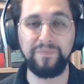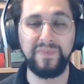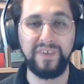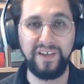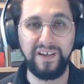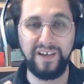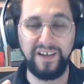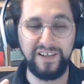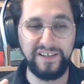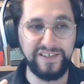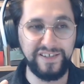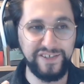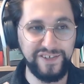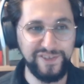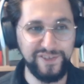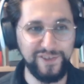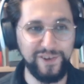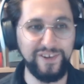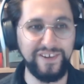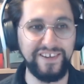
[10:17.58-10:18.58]
a
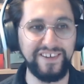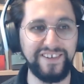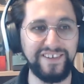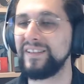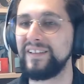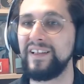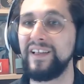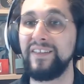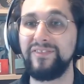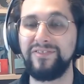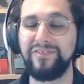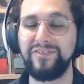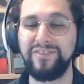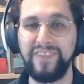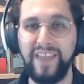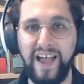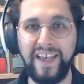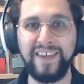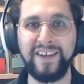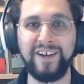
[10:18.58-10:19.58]
solid
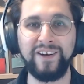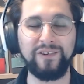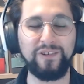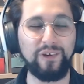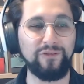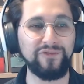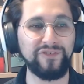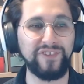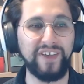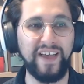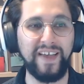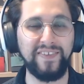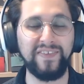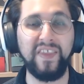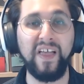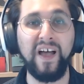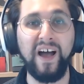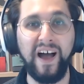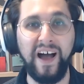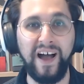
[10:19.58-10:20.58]
9 out of 10
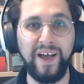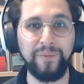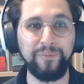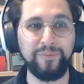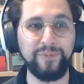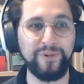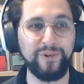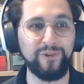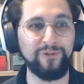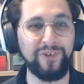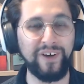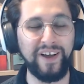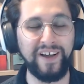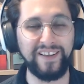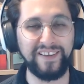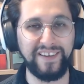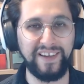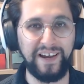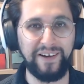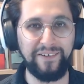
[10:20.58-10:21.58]
high profile
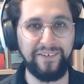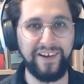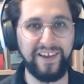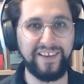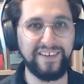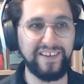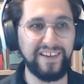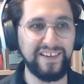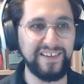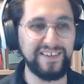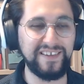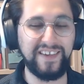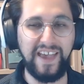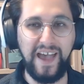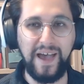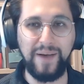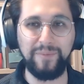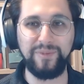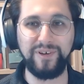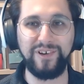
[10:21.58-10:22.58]
character
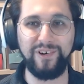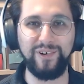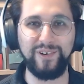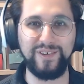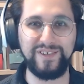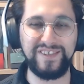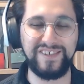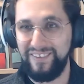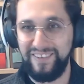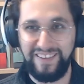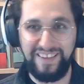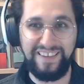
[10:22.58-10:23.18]
cameos.